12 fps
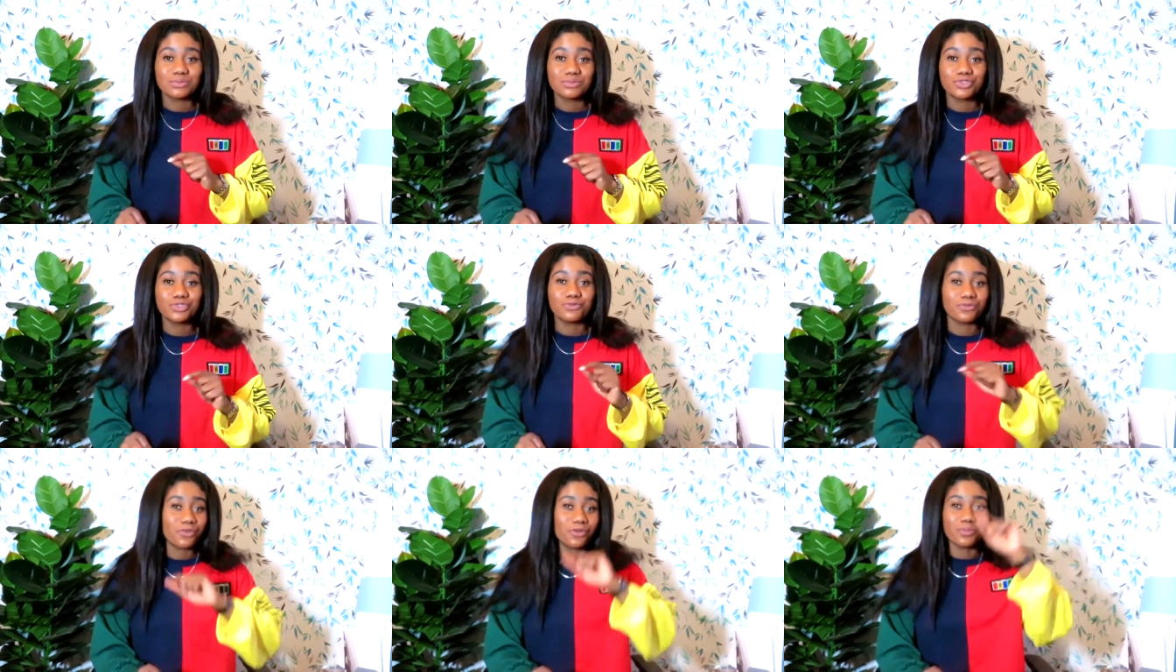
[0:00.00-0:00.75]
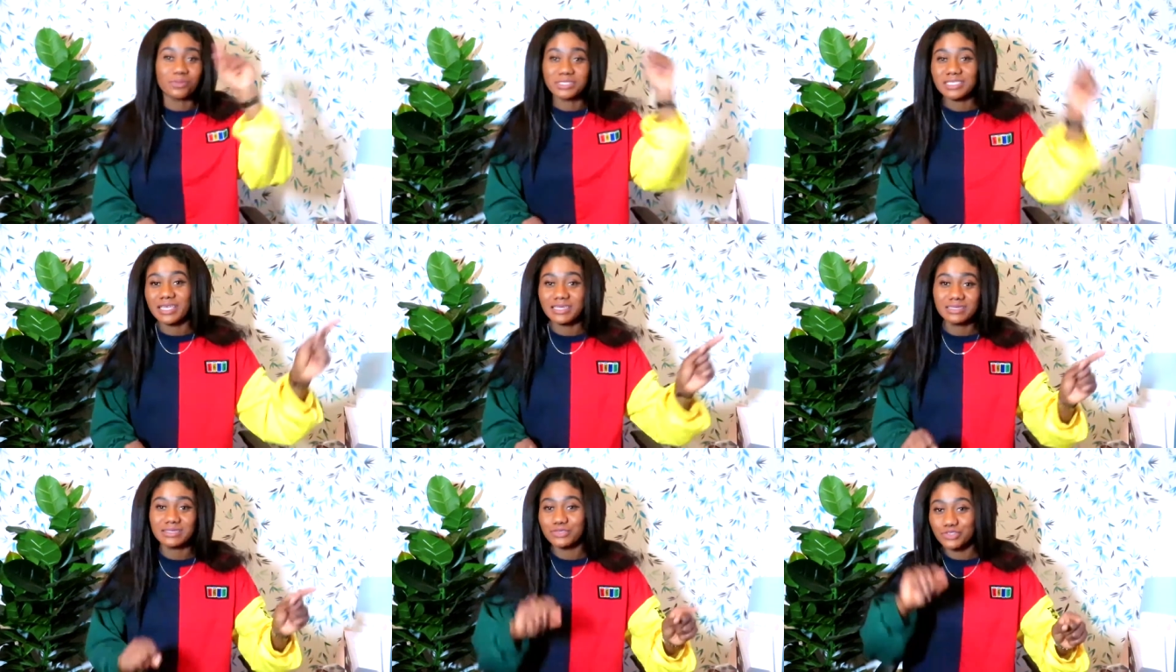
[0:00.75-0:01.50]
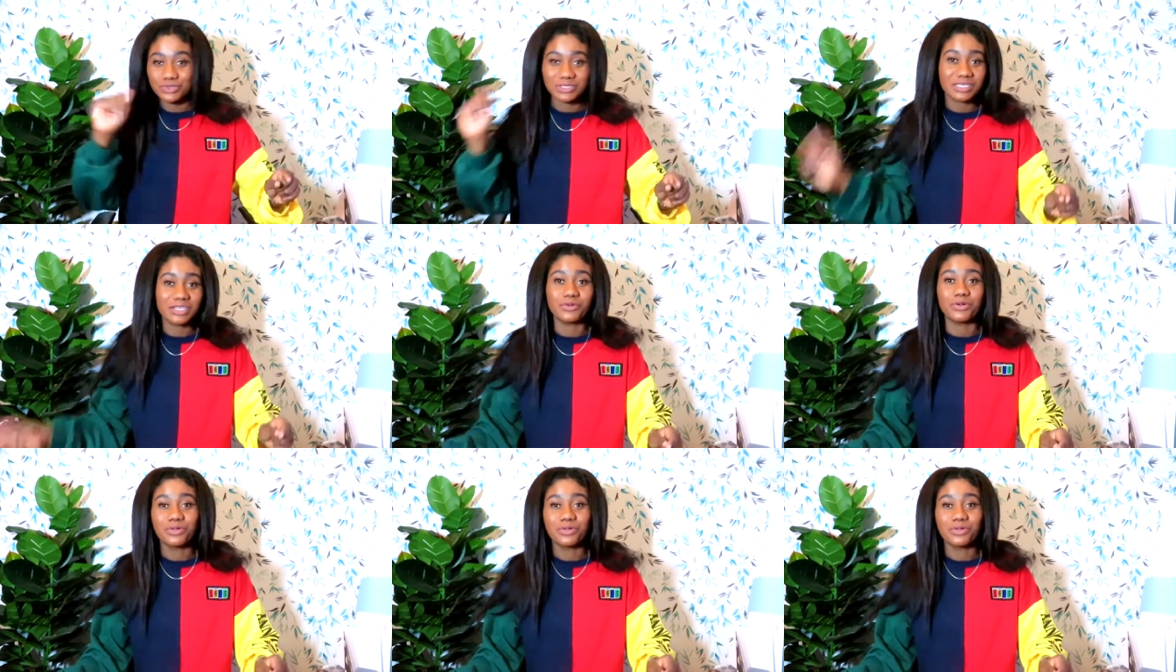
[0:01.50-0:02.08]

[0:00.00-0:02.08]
from 10 to 0.